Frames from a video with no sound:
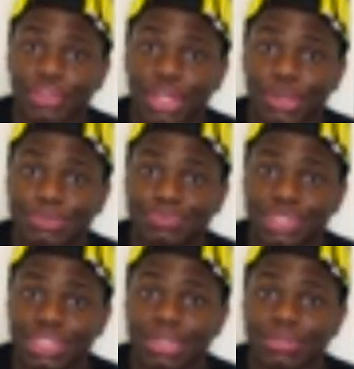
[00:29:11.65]
video.
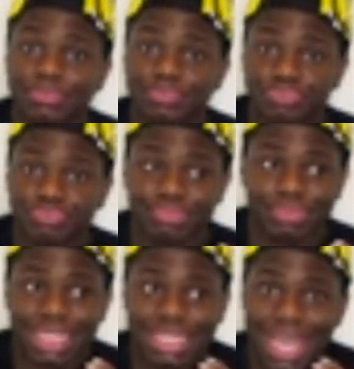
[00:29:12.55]
And then,
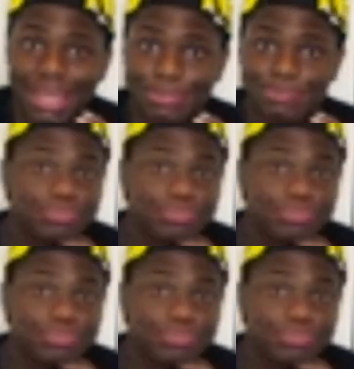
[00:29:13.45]
yeah.